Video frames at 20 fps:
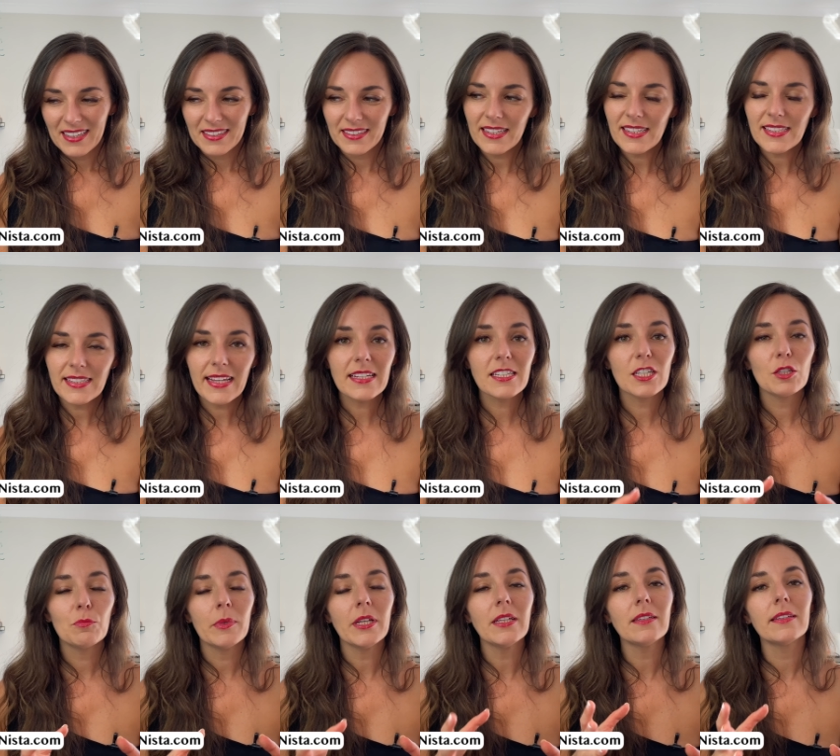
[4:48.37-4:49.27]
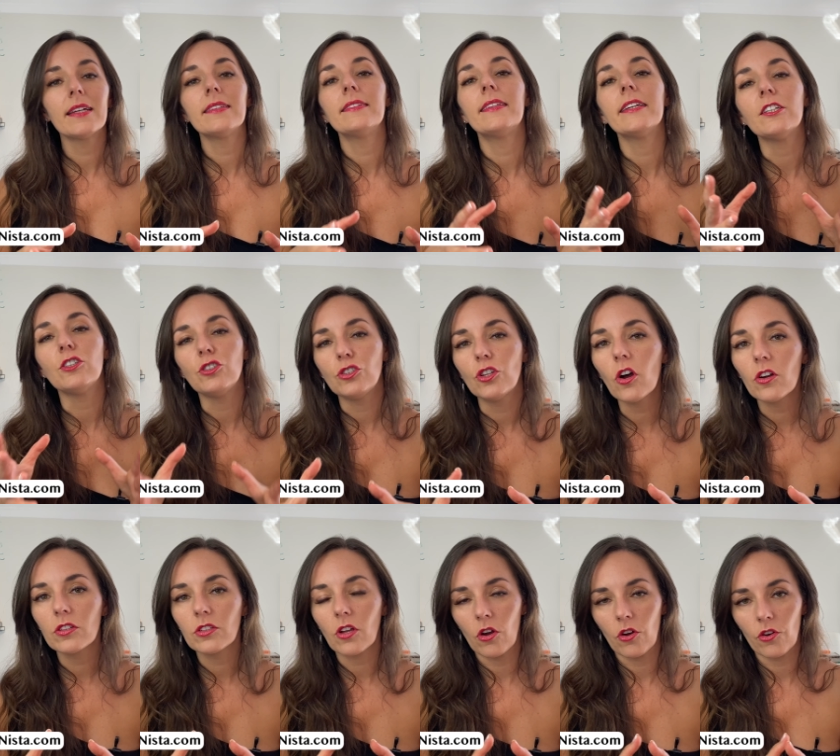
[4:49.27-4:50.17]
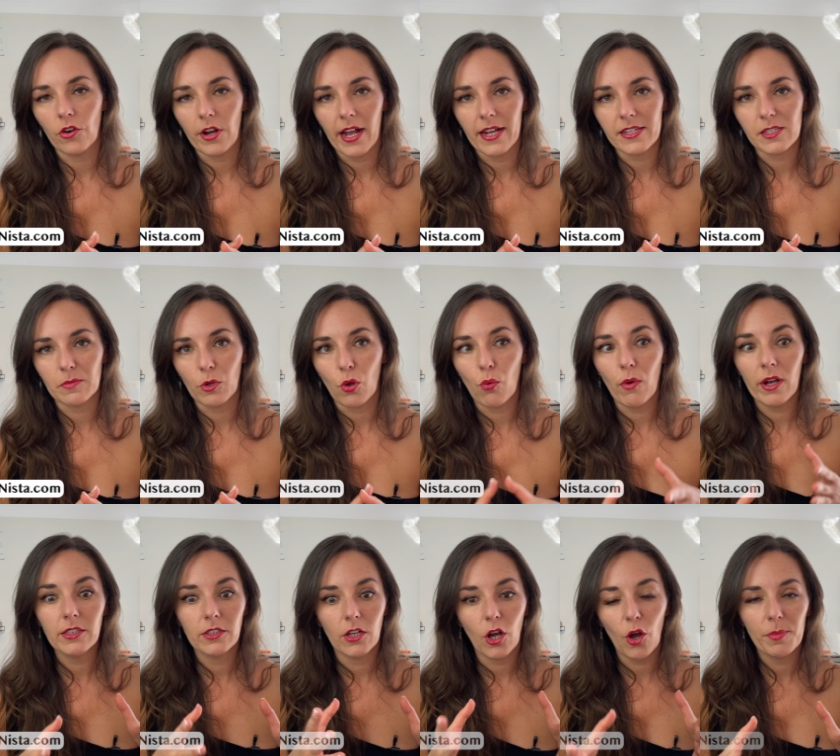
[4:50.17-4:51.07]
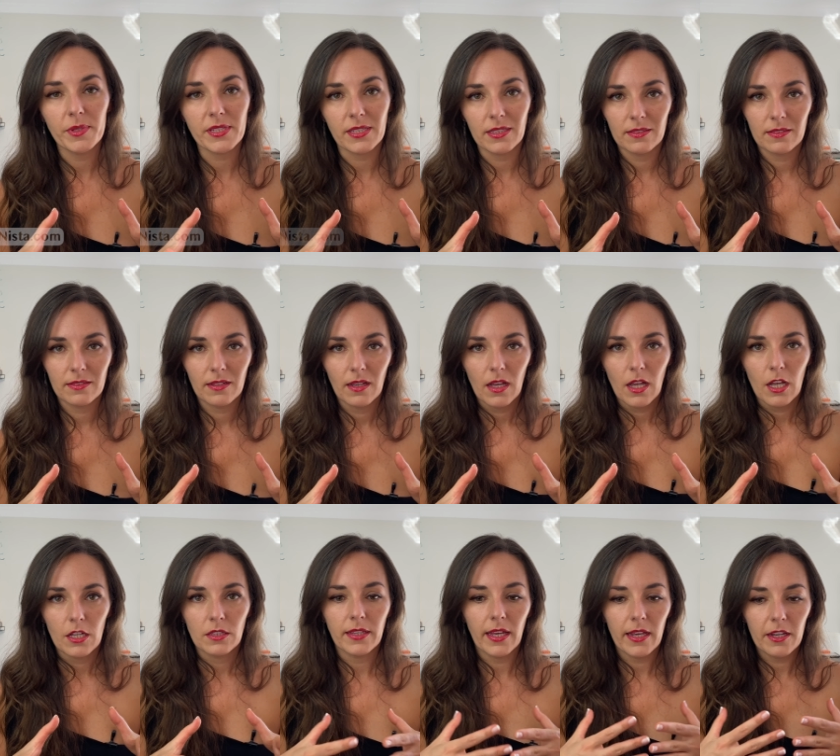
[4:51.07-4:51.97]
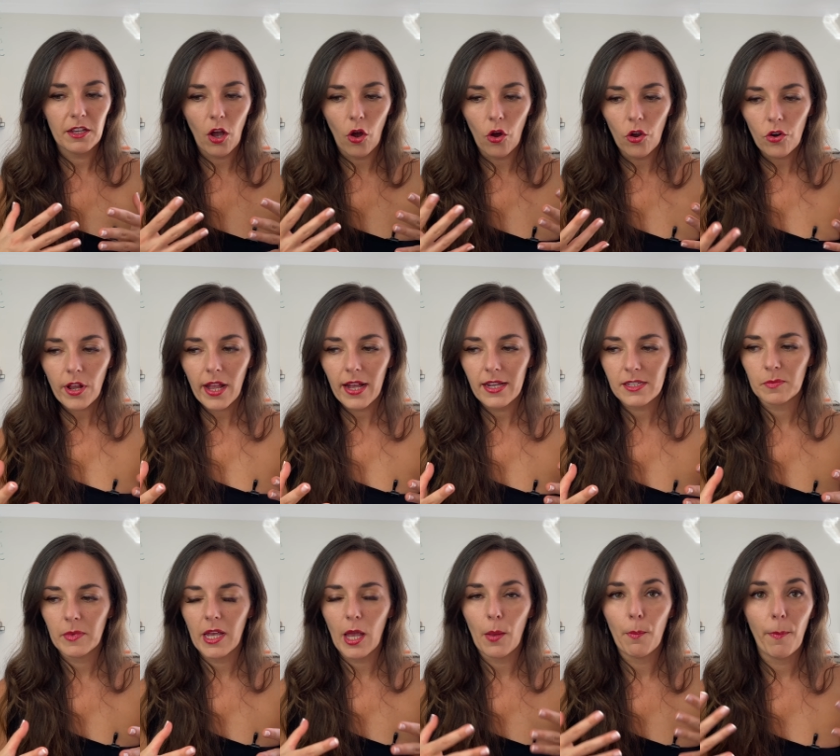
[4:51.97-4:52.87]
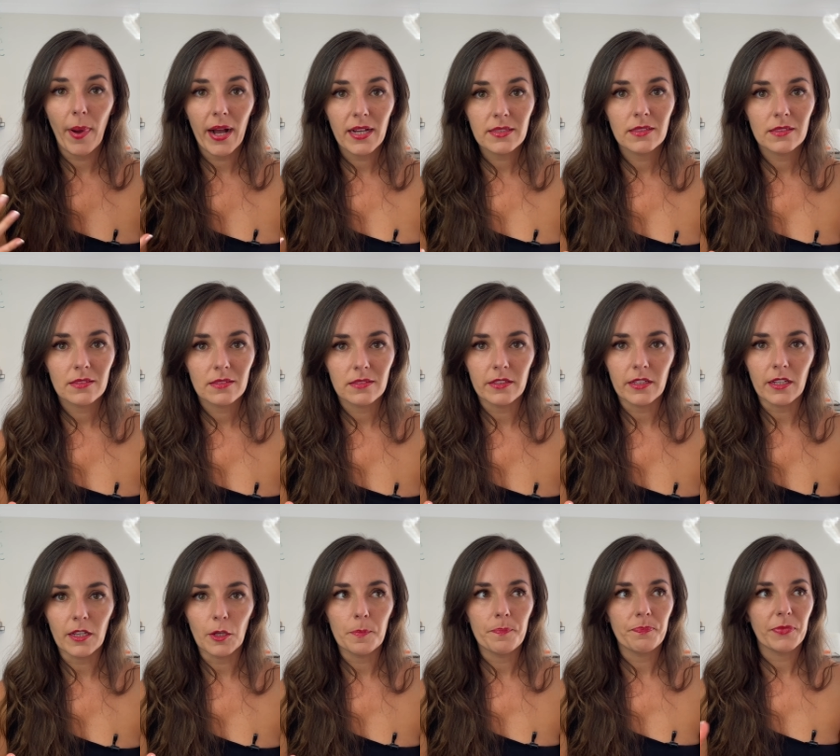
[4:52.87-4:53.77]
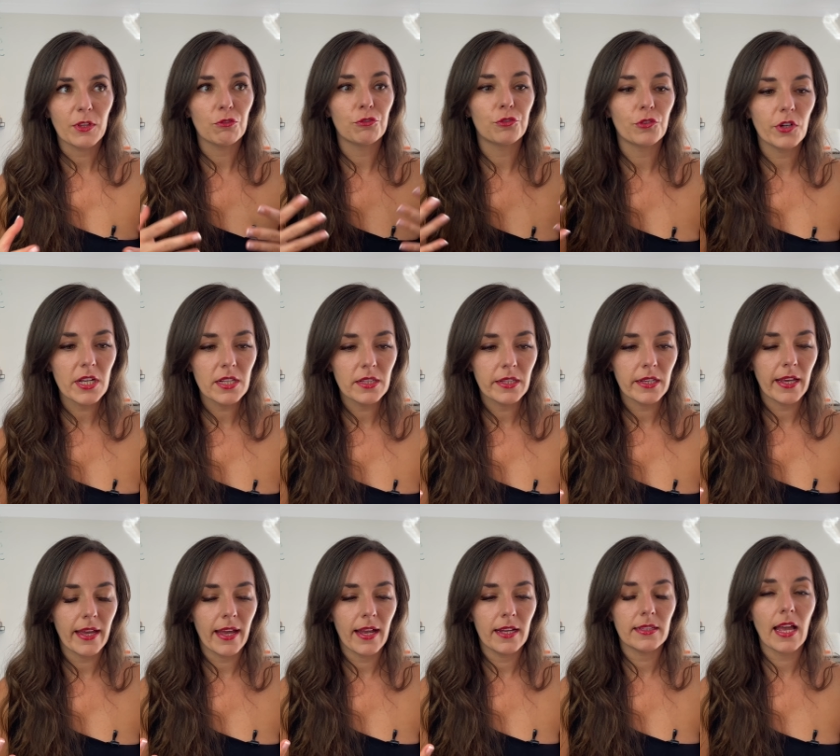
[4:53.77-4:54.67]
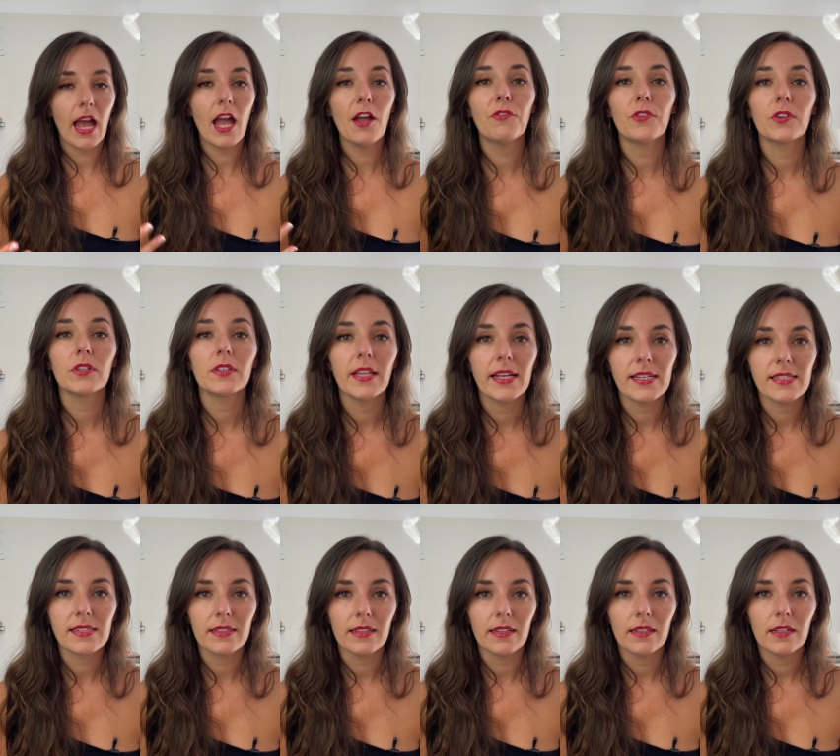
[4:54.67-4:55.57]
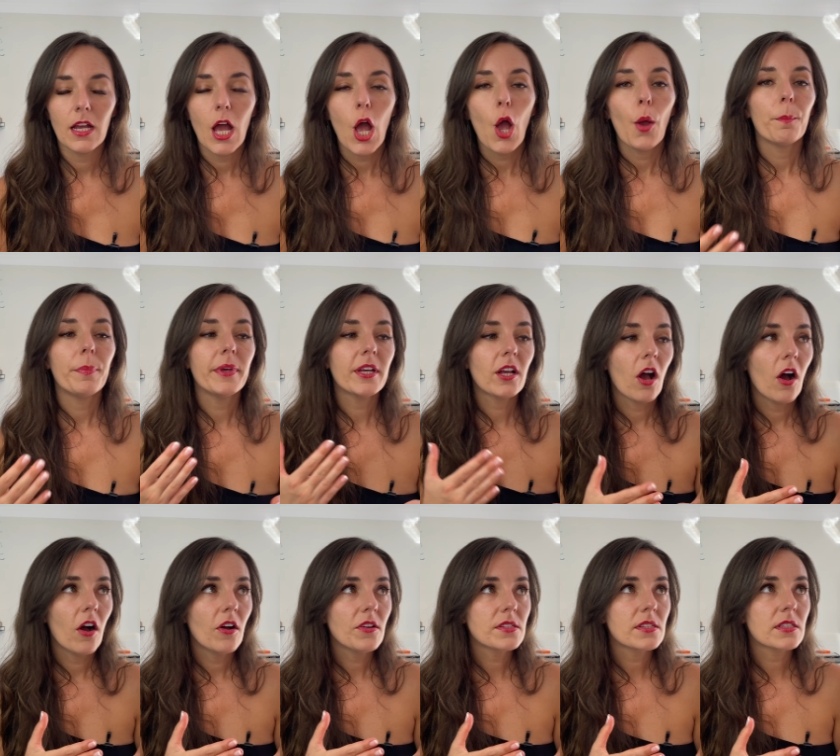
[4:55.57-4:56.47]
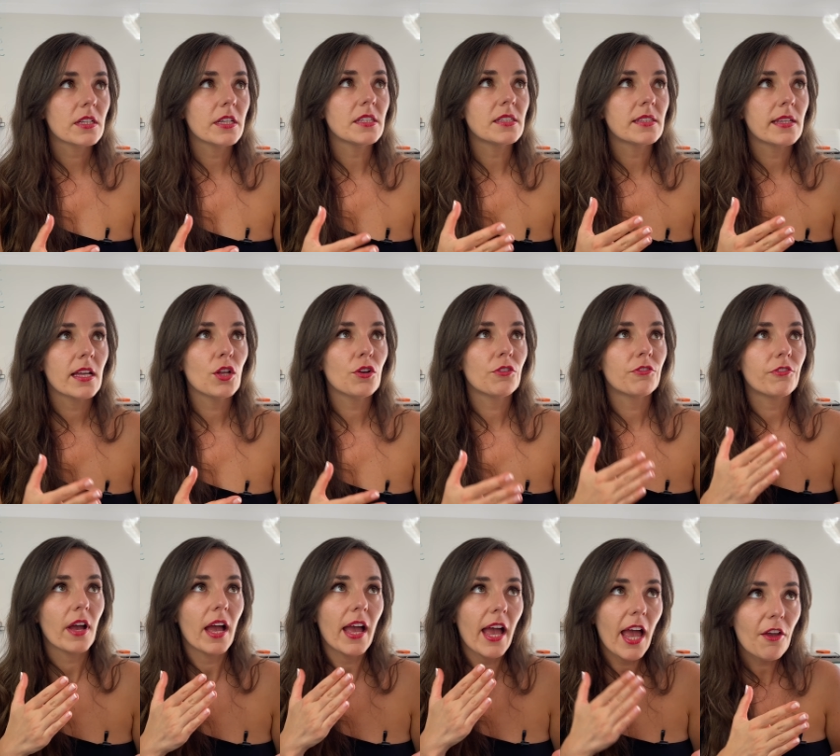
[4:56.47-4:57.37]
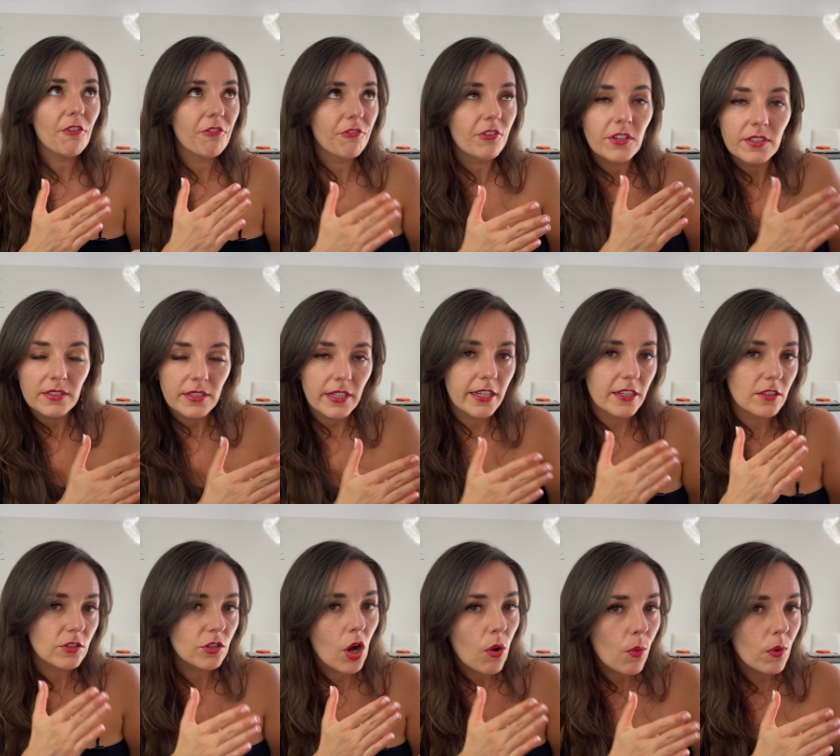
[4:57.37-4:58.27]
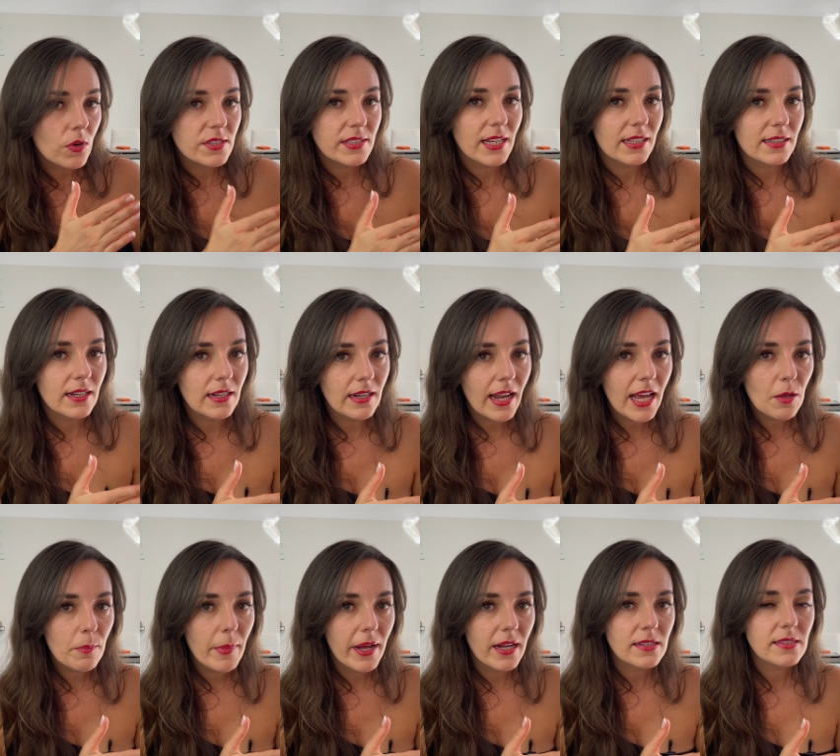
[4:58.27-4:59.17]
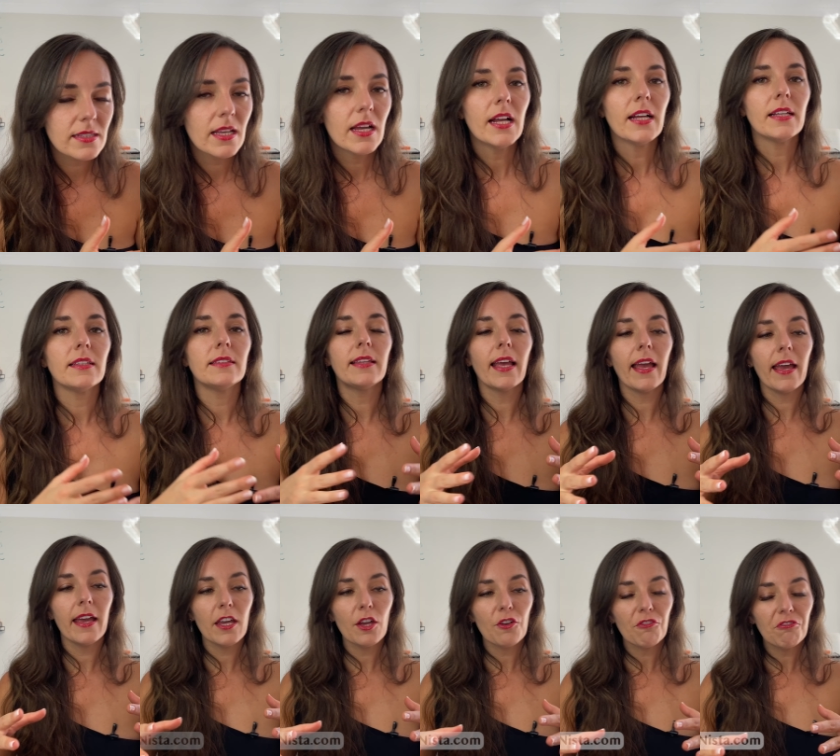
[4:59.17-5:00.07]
This doesn't mean that they don't orgasm, quite the opposite. They orgasm abundantly, freely, and effortlessly because instead of efforting towards that climax, they